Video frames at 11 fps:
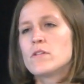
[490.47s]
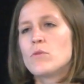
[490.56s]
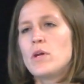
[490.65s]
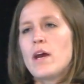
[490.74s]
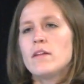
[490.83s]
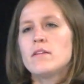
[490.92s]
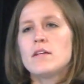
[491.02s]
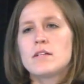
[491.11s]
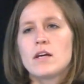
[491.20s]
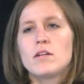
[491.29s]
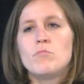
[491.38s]
So we had that
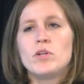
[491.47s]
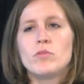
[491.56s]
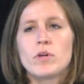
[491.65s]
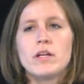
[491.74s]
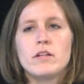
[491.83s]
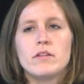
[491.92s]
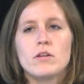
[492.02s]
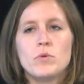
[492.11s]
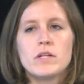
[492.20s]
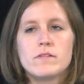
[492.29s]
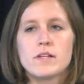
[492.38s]
data built right in there.
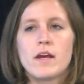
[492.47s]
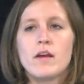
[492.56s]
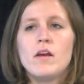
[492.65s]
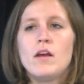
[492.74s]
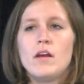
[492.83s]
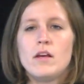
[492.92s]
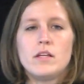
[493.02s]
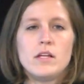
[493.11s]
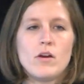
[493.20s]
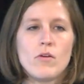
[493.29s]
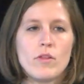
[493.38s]
We could say,
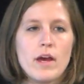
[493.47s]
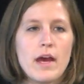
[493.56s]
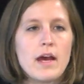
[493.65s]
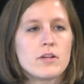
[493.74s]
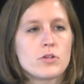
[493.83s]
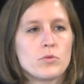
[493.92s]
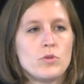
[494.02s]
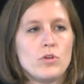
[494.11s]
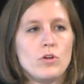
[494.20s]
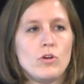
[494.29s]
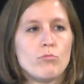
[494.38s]
you know, the
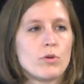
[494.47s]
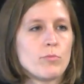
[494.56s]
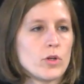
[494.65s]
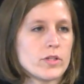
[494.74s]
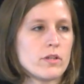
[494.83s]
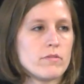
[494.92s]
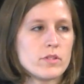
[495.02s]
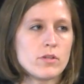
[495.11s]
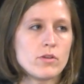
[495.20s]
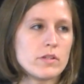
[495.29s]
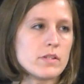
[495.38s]
actual proportion of
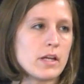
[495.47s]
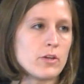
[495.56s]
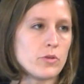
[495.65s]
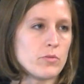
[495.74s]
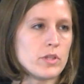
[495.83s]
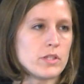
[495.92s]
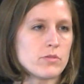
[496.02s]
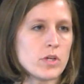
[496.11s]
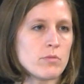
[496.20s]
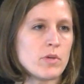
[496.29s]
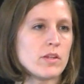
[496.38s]
students that agree with this
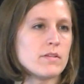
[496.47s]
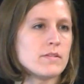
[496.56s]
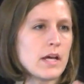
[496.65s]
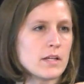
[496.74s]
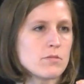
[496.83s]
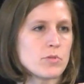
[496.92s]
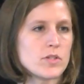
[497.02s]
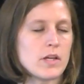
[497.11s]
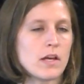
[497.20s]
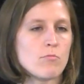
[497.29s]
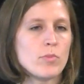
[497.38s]
rape myth is X%,
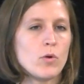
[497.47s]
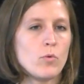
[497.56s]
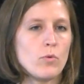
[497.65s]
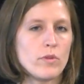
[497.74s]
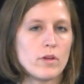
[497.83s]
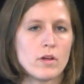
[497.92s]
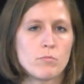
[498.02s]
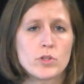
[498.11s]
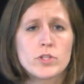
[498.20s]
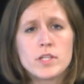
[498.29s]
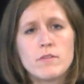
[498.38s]
but the
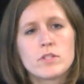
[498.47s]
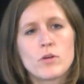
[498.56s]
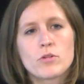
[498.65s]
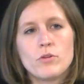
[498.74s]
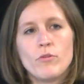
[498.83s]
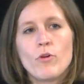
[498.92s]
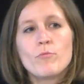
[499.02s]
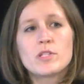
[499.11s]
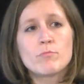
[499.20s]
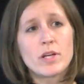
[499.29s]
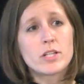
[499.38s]
perceived social norm
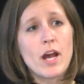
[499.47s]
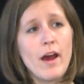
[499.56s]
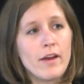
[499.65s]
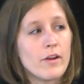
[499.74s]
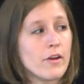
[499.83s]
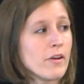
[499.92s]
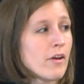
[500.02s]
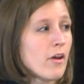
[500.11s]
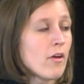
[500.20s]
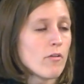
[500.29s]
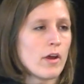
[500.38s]
is much higher,
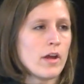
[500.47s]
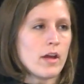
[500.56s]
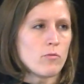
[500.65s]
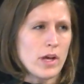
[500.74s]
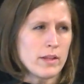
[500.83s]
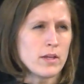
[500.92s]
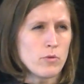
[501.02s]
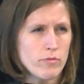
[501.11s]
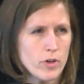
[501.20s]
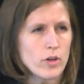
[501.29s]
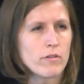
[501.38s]
right? And I think
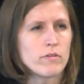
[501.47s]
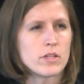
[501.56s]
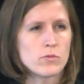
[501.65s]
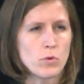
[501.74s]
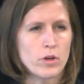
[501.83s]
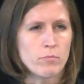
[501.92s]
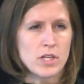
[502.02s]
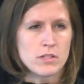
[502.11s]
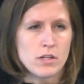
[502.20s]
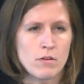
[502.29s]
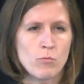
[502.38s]
we've heard of this work
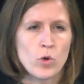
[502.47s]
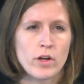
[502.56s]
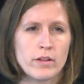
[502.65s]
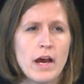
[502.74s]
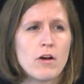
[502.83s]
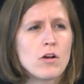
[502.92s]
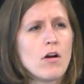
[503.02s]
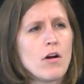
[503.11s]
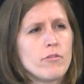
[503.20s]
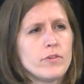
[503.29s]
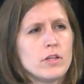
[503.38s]
being done more in the
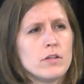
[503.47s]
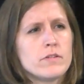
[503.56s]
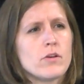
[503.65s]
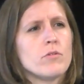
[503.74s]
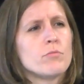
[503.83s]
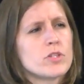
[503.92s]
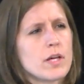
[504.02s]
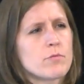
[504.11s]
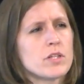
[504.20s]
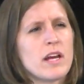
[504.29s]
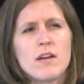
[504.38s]
alcohol field, so the
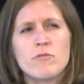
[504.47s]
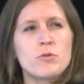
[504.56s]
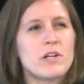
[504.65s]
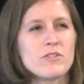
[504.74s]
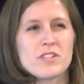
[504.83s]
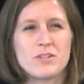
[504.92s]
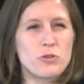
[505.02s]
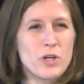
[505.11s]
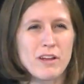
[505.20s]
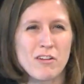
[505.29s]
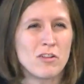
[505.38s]
perception that everyone else is
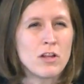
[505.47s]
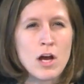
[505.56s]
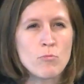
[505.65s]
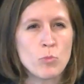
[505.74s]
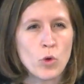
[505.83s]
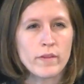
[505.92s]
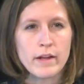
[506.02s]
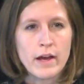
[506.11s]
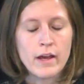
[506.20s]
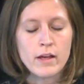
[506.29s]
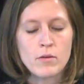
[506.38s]
drinking a lot more than
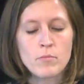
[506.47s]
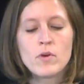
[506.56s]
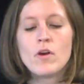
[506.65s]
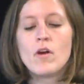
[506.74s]
I am.